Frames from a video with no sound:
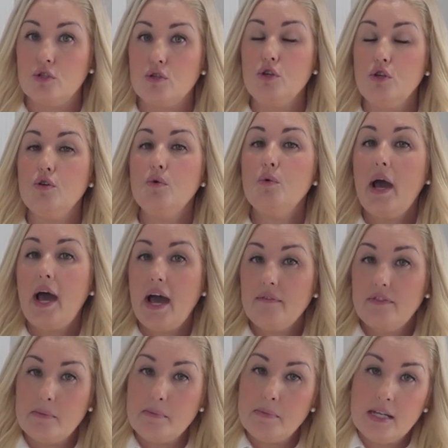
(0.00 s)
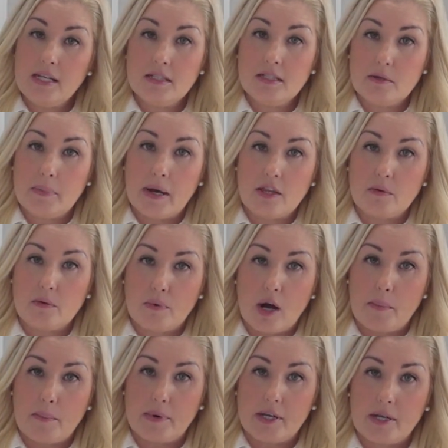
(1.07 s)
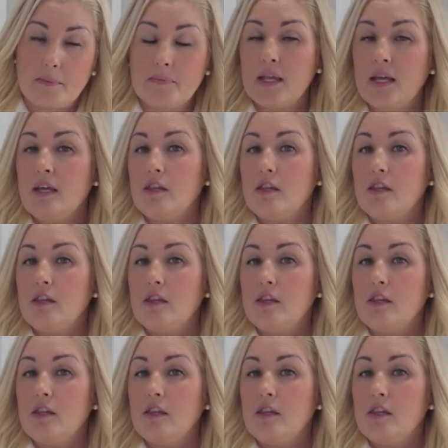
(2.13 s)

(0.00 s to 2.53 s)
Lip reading: Do you have the means to buy the property?